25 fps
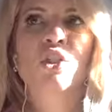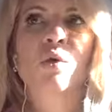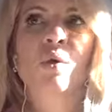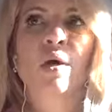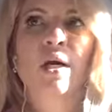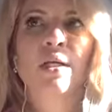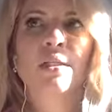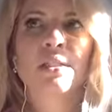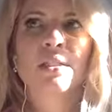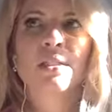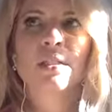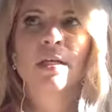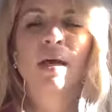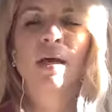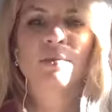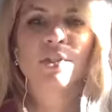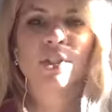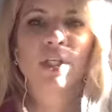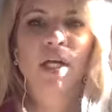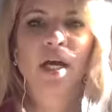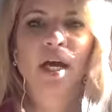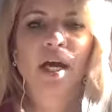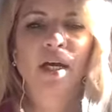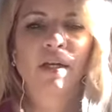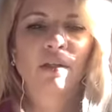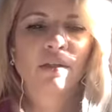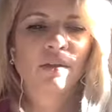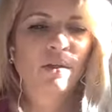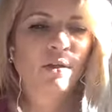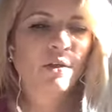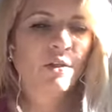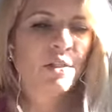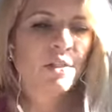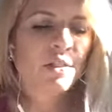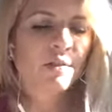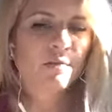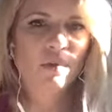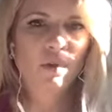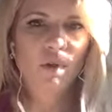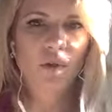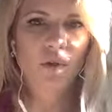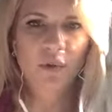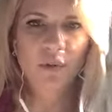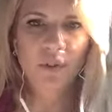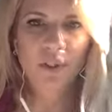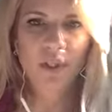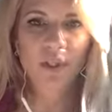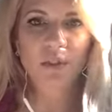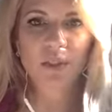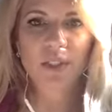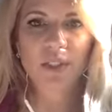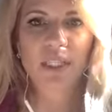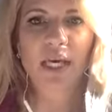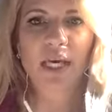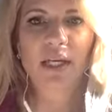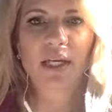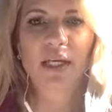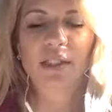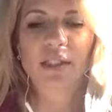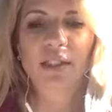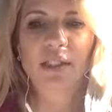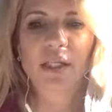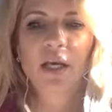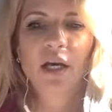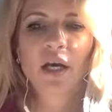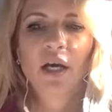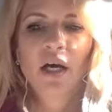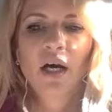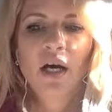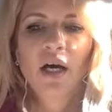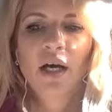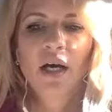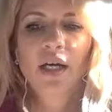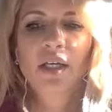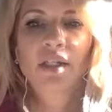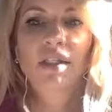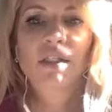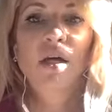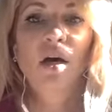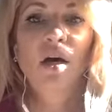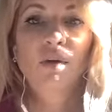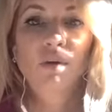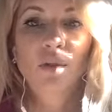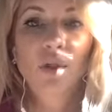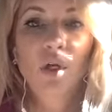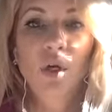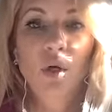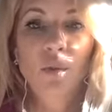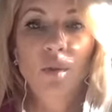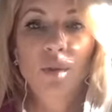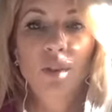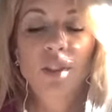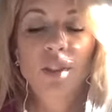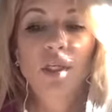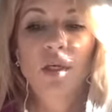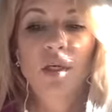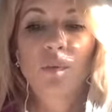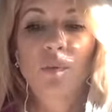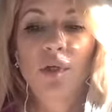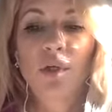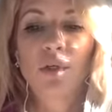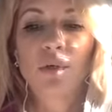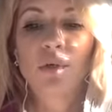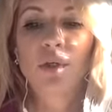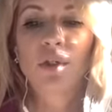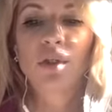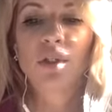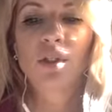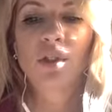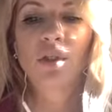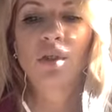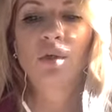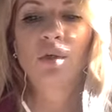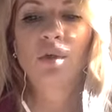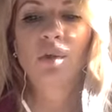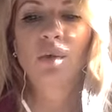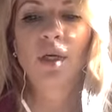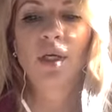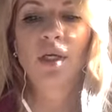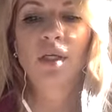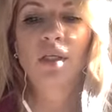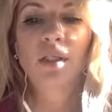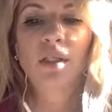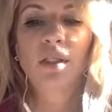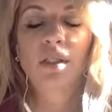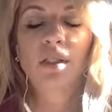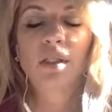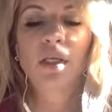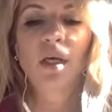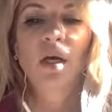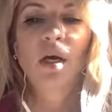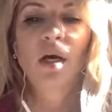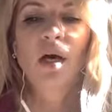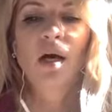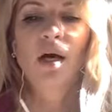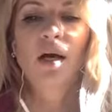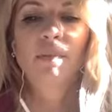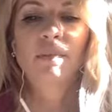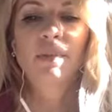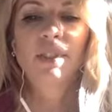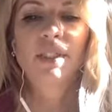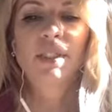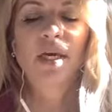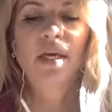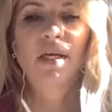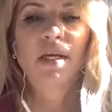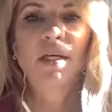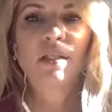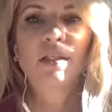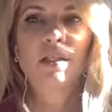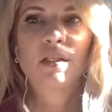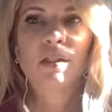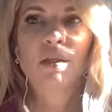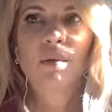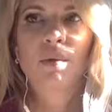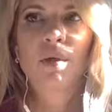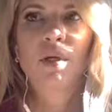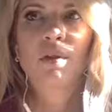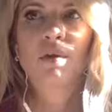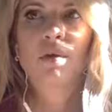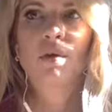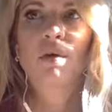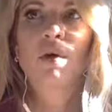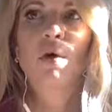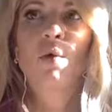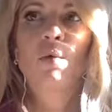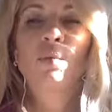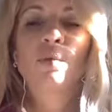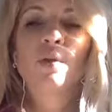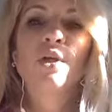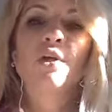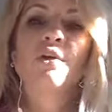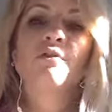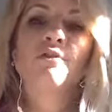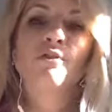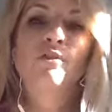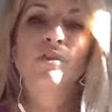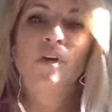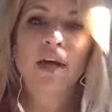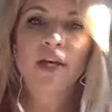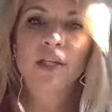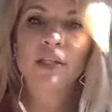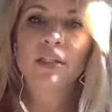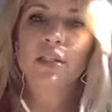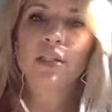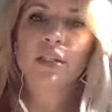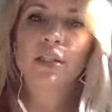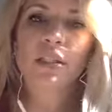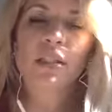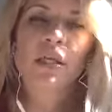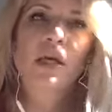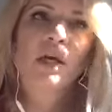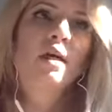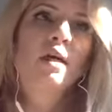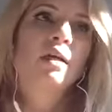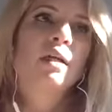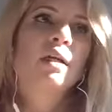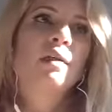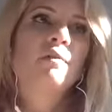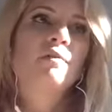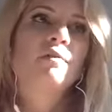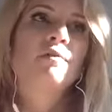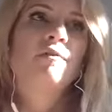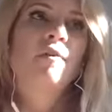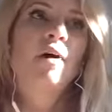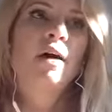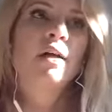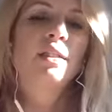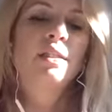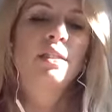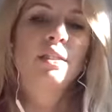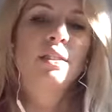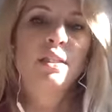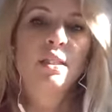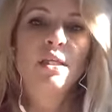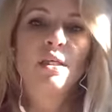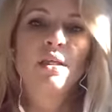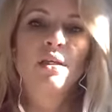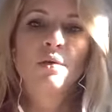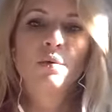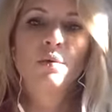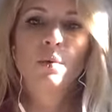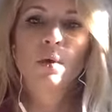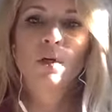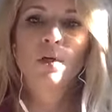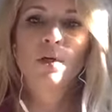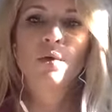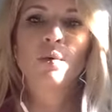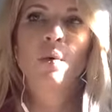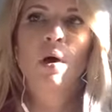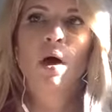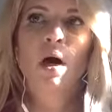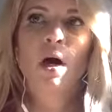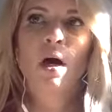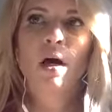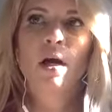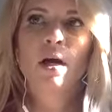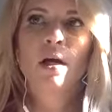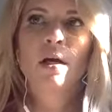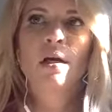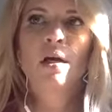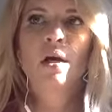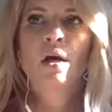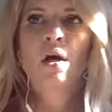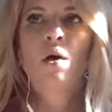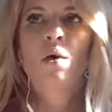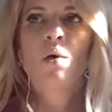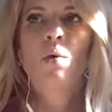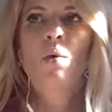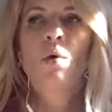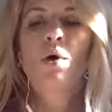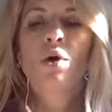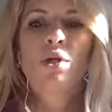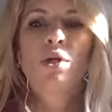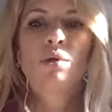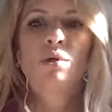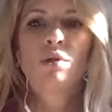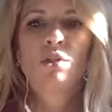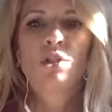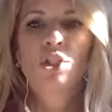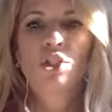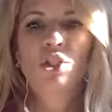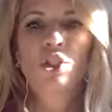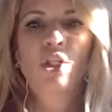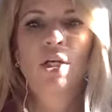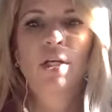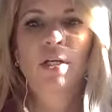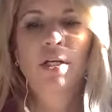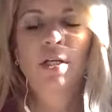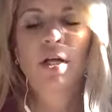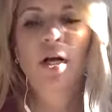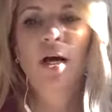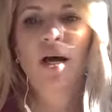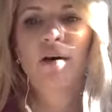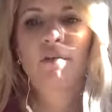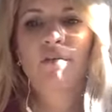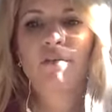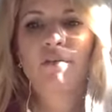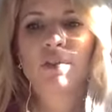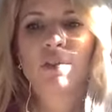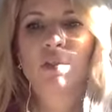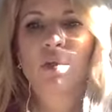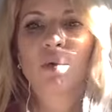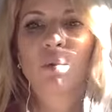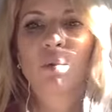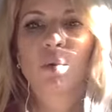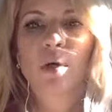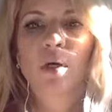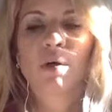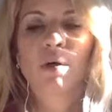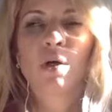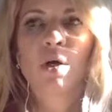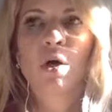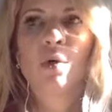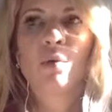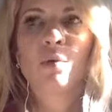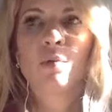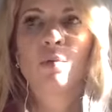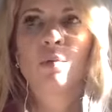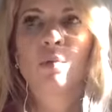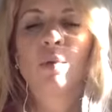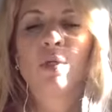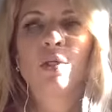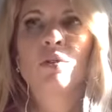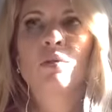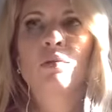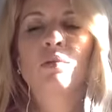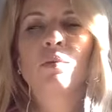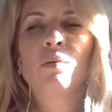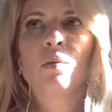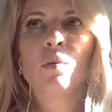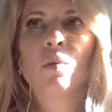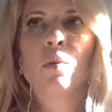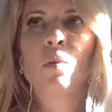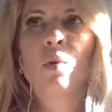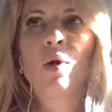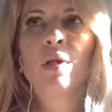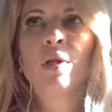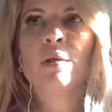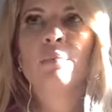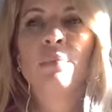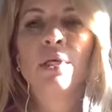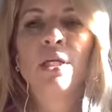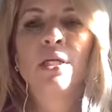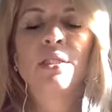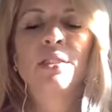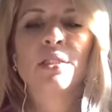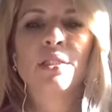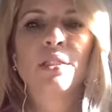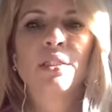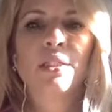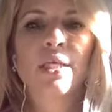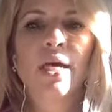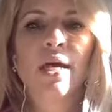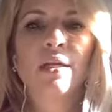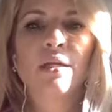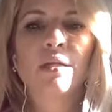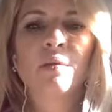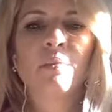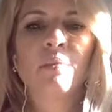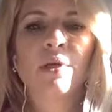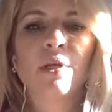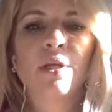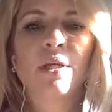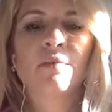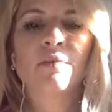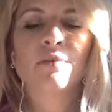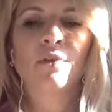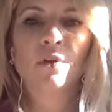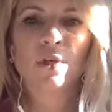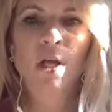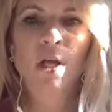on Snapchat, if you go into your settings, it's called Ghost. And what you can do is set it so either only your friends can see where you are, or you can just shut it off. So what it means is anybody, if you